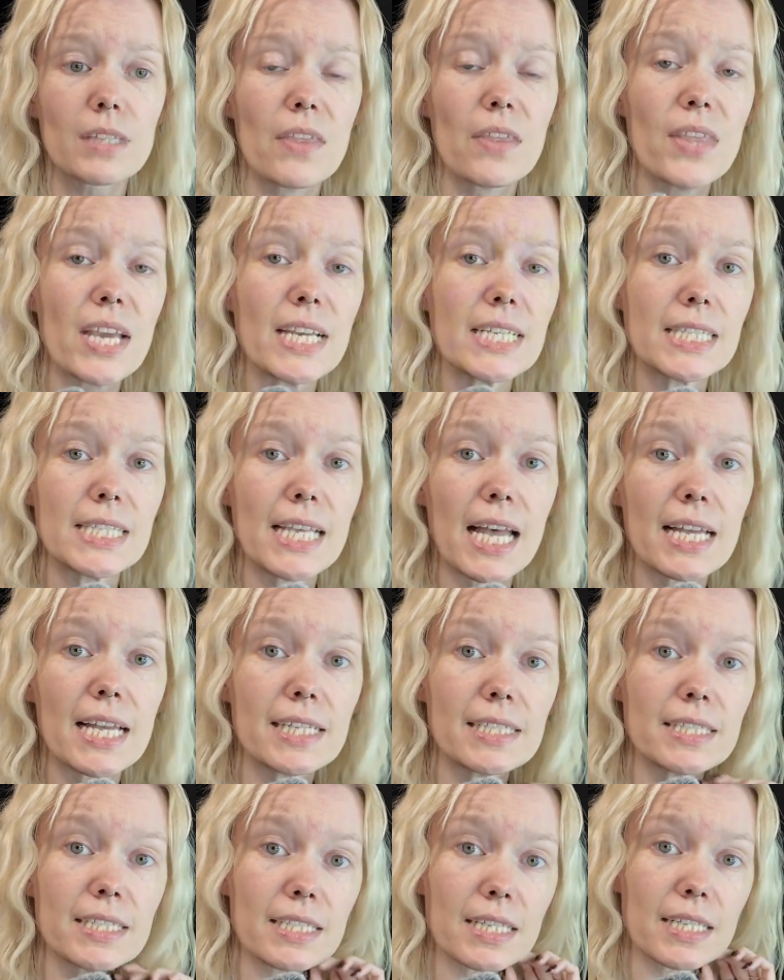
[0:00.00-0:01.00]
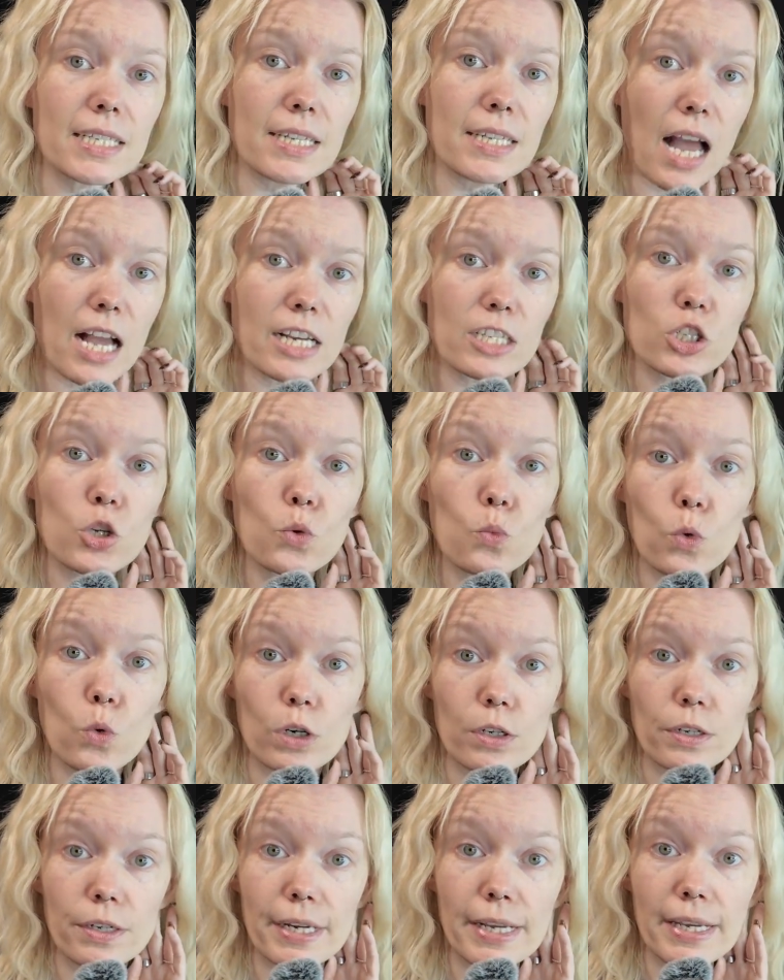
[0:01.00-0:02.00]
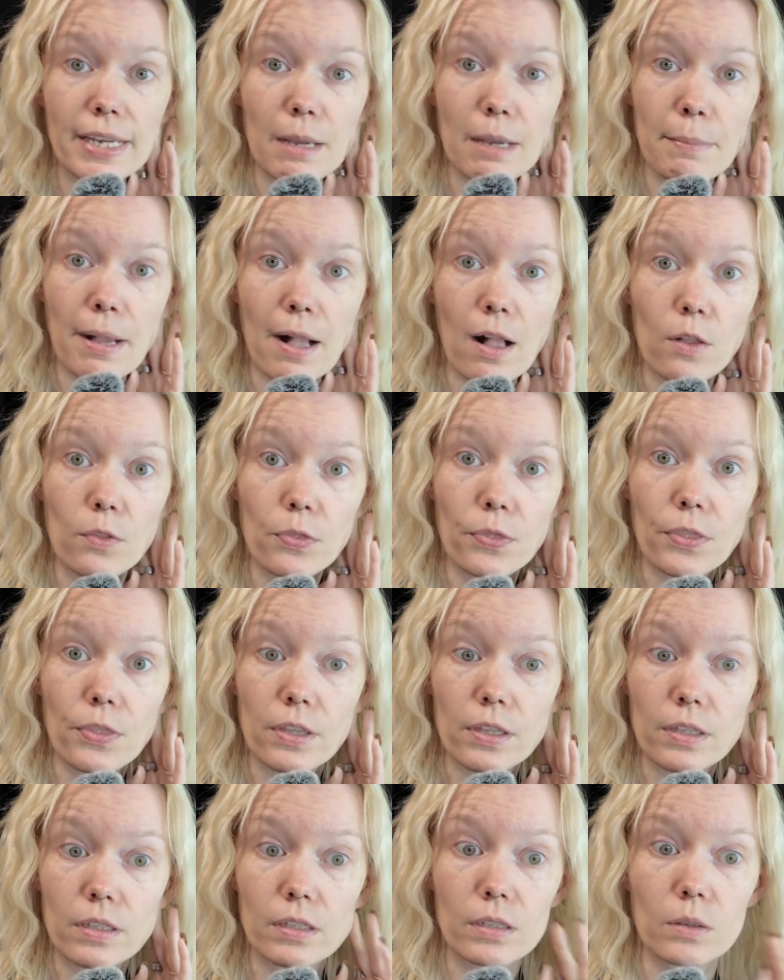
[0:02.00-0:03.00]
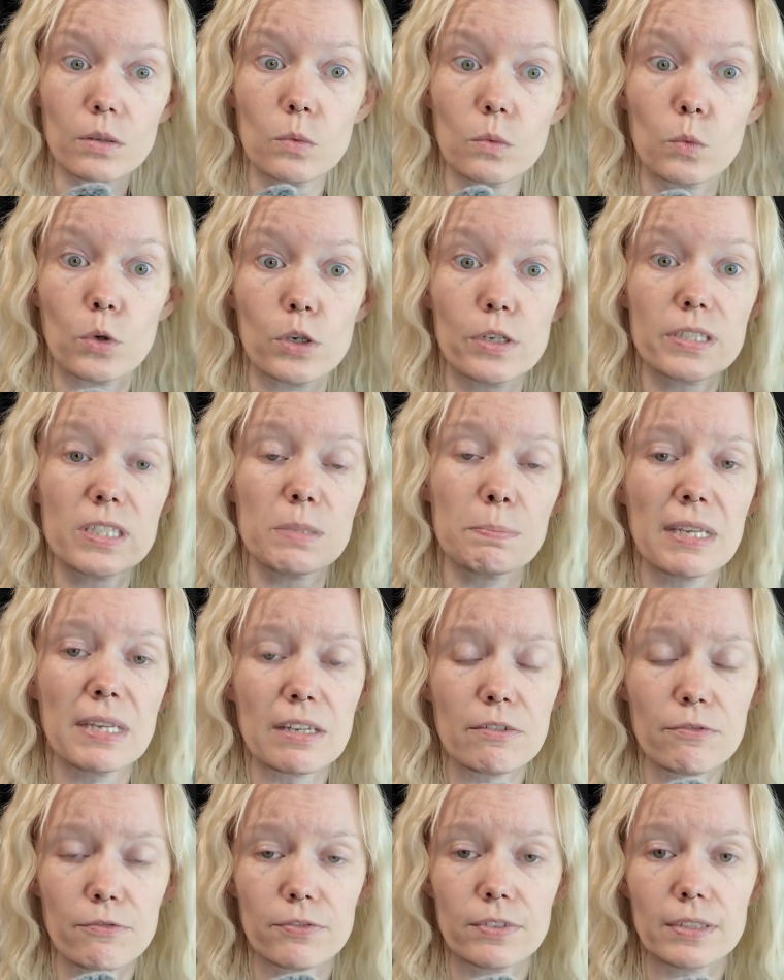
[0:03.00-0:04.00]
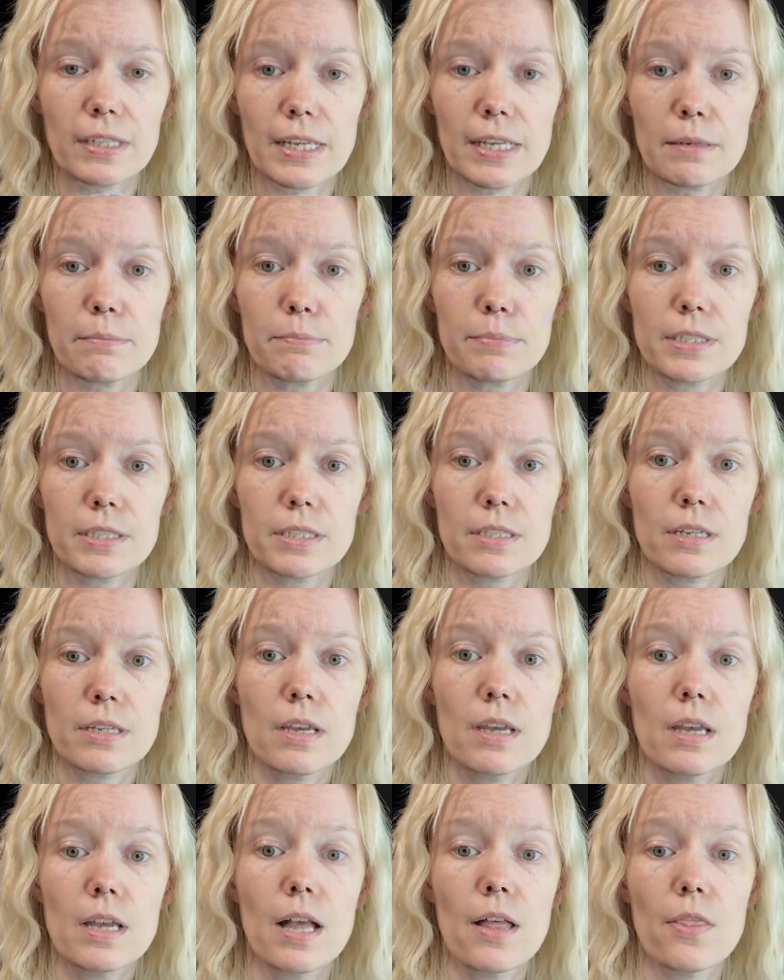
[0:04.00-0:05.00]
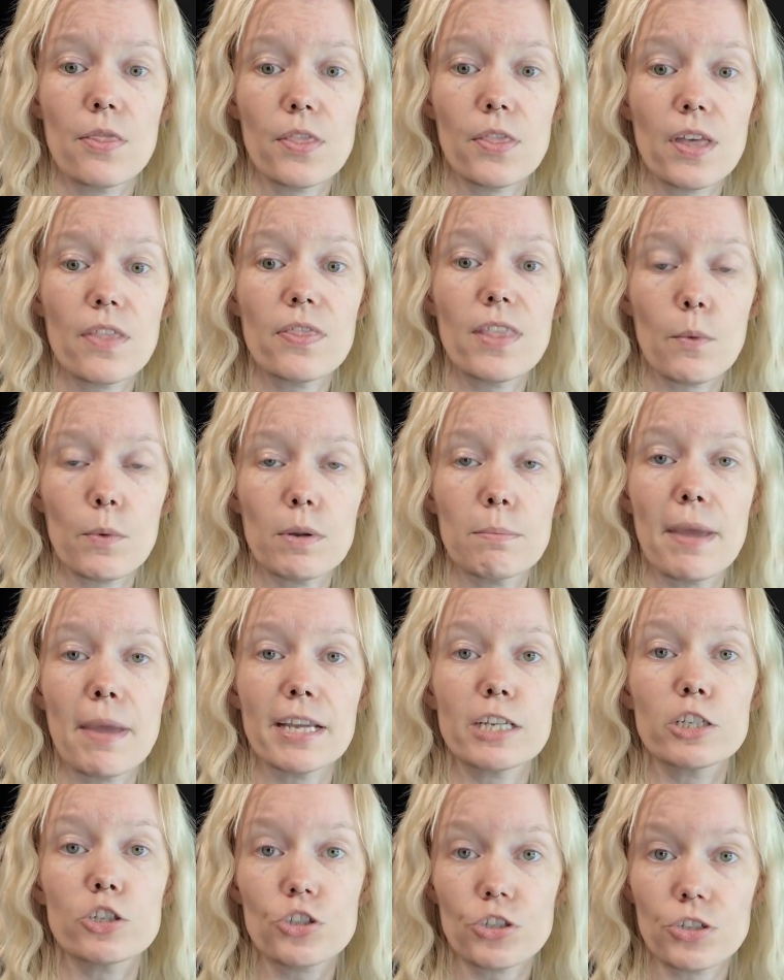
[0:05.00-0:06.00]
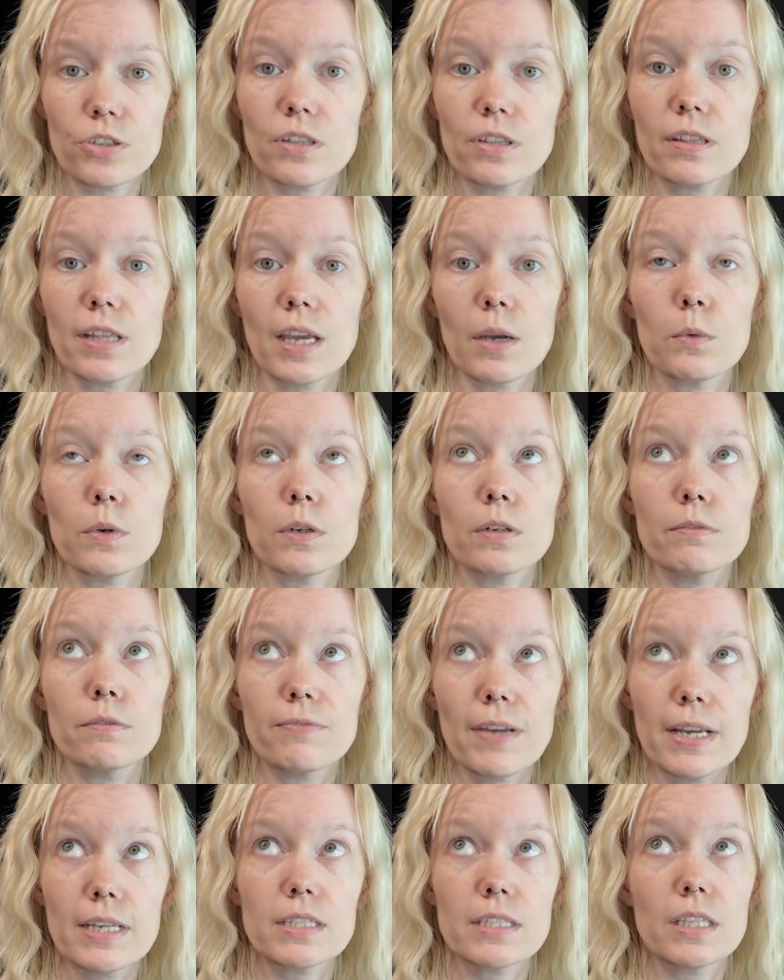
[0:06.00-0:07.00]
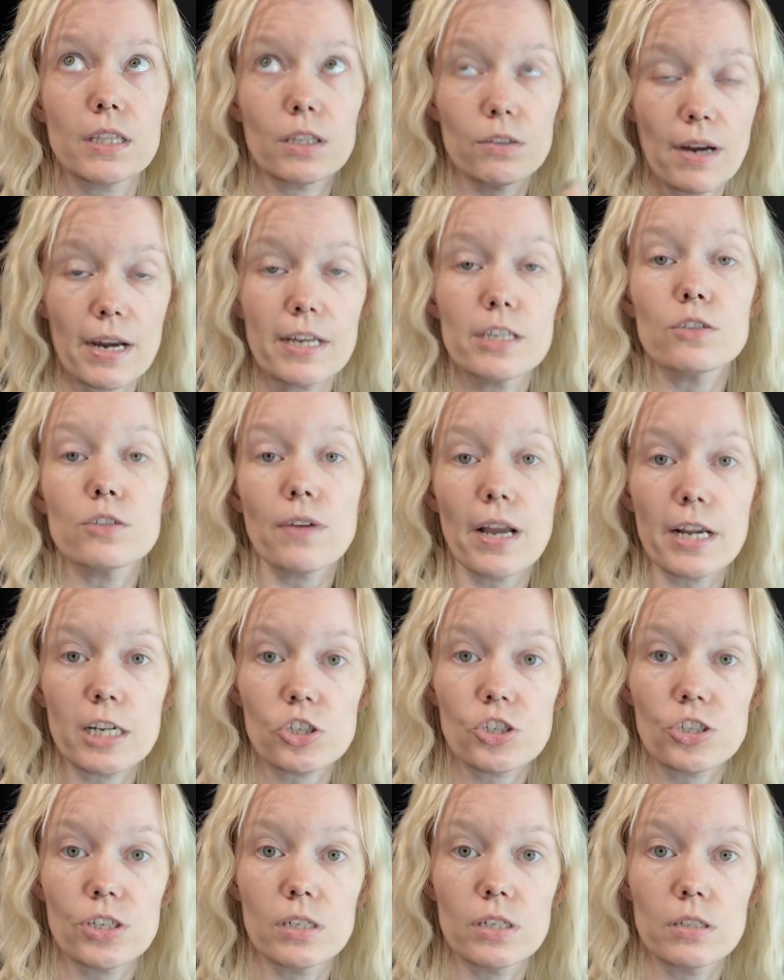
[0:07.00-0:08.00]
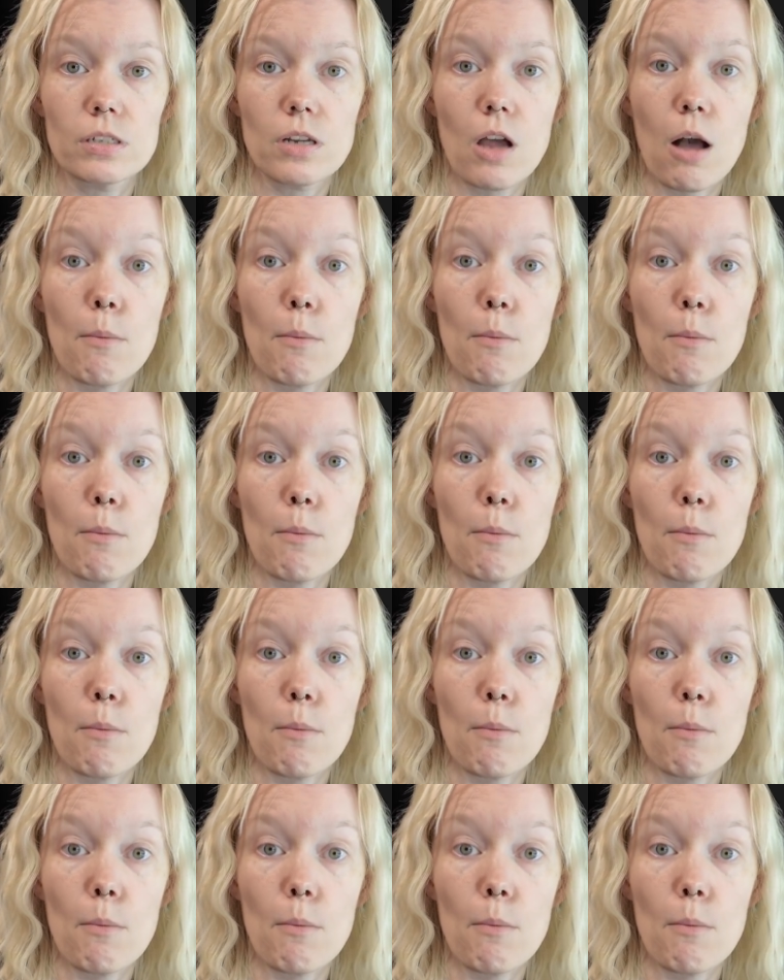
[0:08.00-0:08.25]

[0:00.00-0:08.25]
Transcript: They said not to worry about the words being flipped, that they would make sure that they were facing the right direction